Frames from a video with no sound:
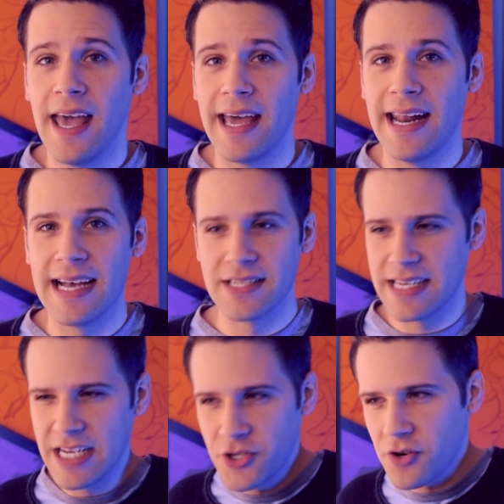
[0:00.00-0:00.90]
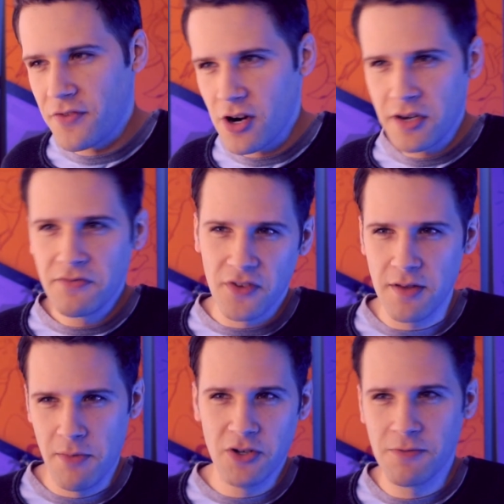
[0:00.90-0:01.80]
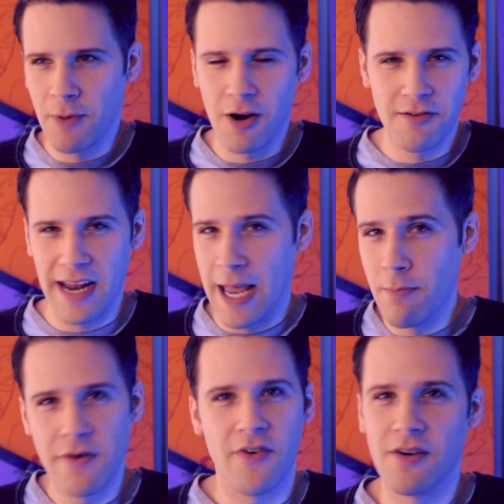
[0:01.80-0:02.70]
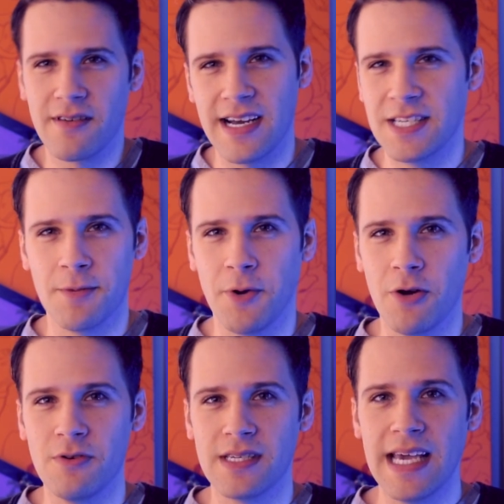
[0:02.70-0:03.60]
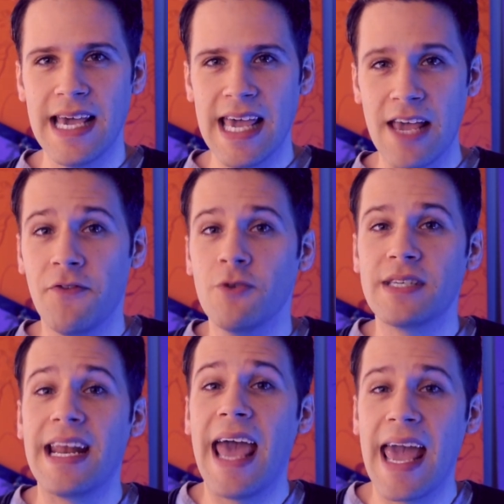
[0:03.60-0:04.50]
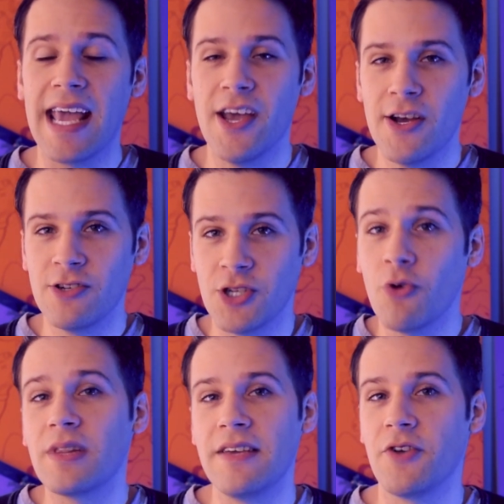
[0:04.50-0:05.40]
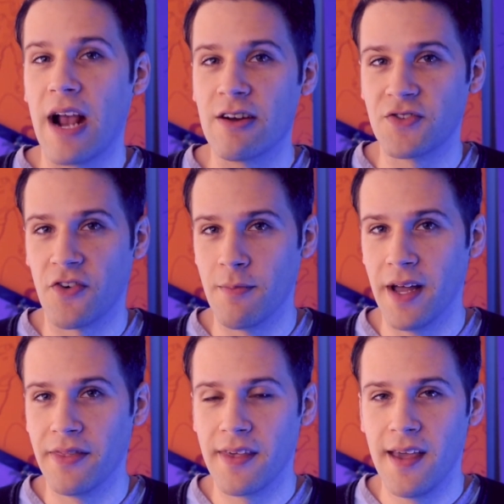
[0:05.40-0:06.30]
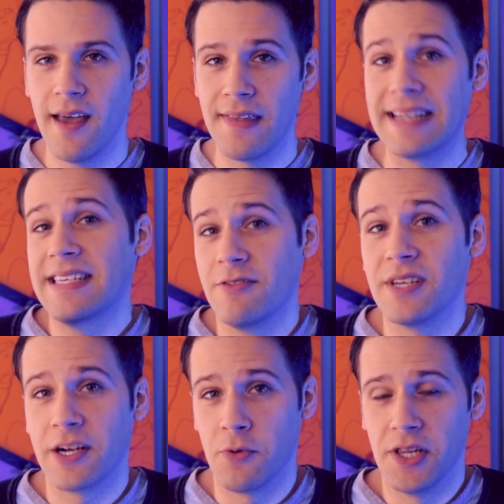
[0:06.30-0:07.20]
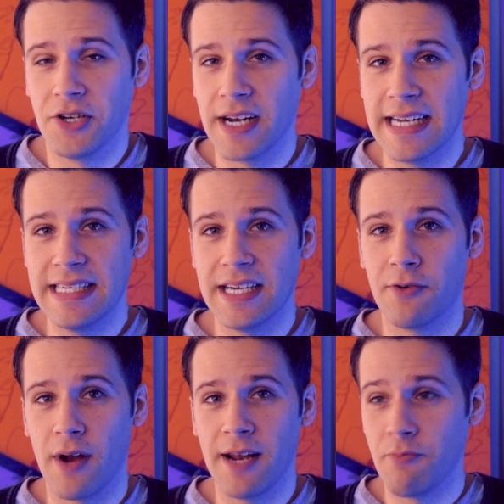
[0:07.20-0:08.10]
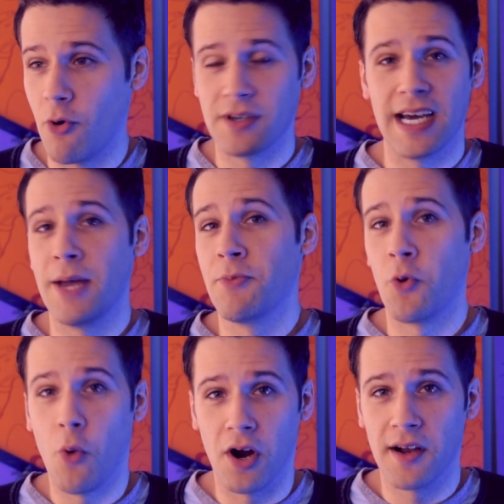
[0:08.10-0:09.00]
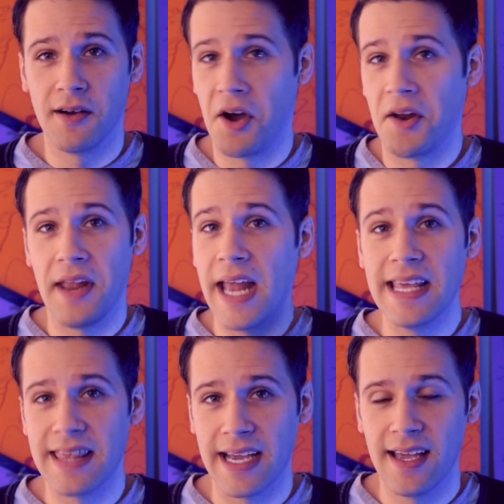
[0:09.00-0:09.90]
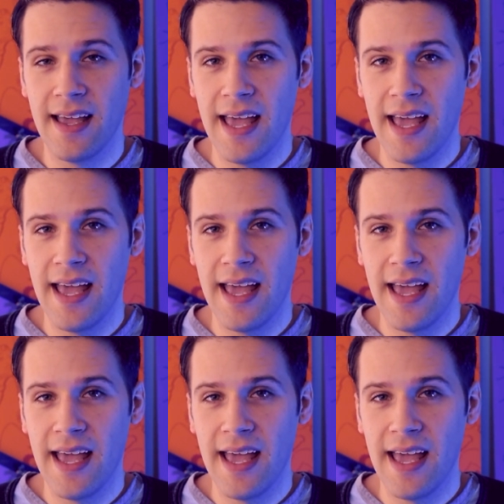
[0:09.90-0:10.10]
And as an introverted, for the most part, ambivert, I suppose, if you said, hey, don't leave your house for a month, that sounds like a really good idea, right? More time to work on anything.